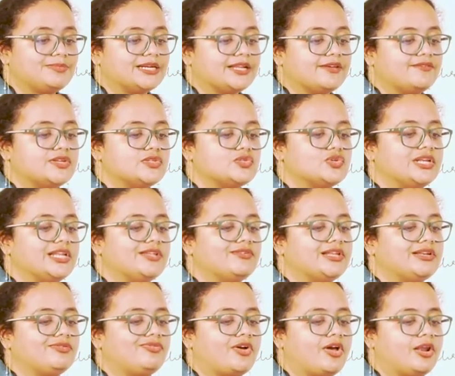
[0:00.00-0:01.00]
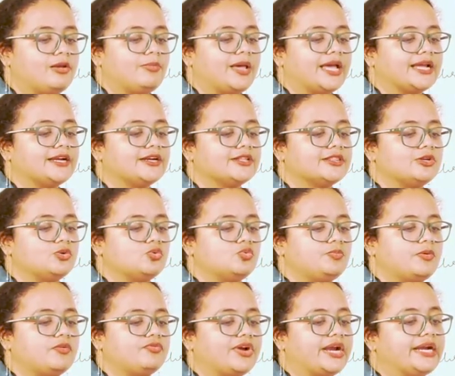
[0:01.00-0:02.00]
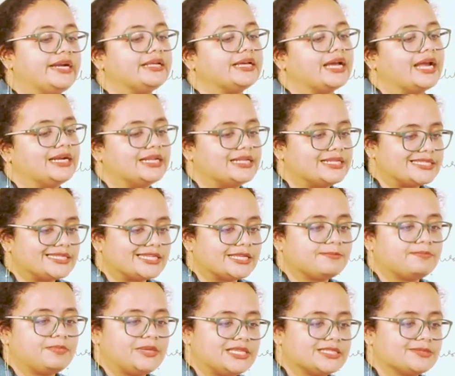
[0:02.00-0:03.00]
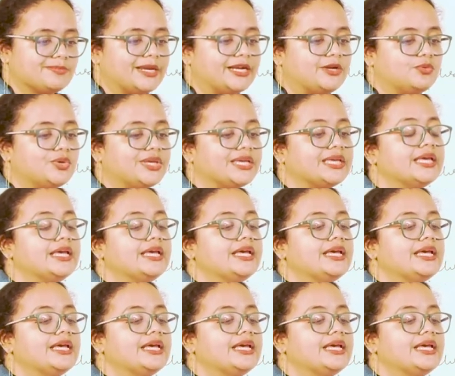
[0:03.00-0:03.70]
but eventually we'll fall back into the loop of finding idealistic peace by doing